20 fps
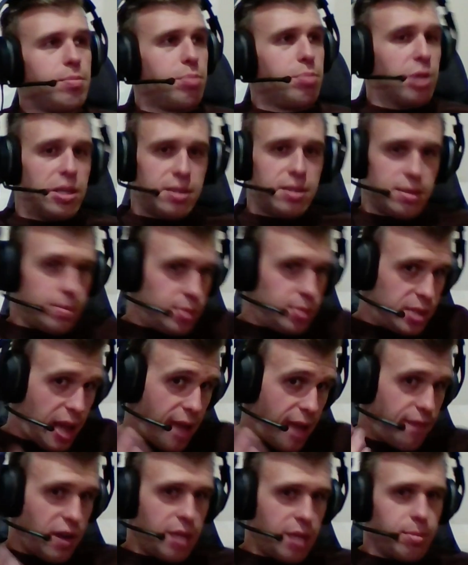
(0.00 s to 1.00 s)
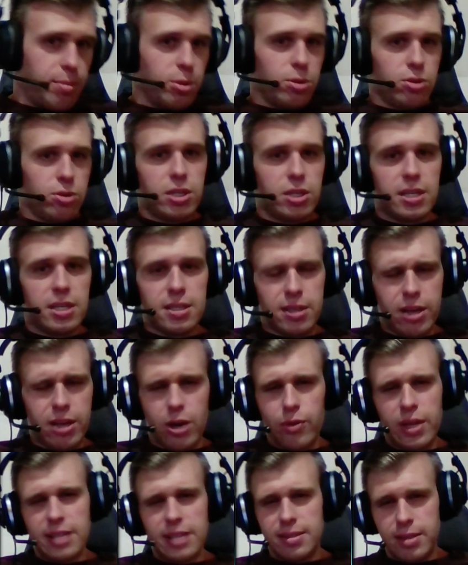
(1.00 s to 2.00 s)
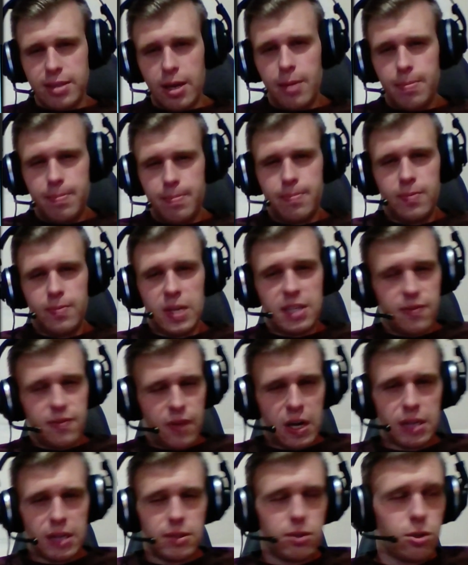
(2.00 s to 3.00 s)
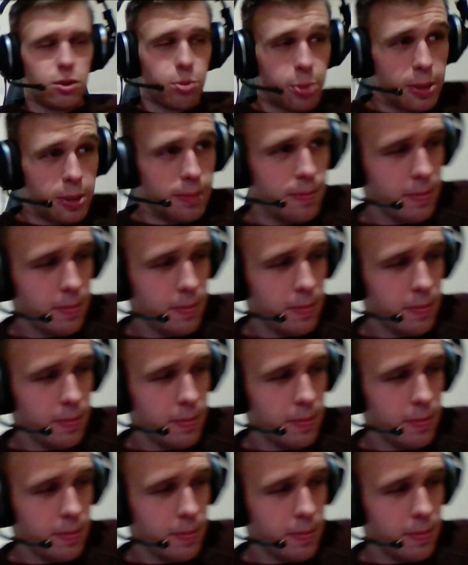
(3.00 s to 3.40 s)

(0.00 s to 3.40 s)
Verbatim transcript: plus some sci-fi bullshit no that's dumb that's fucking stupid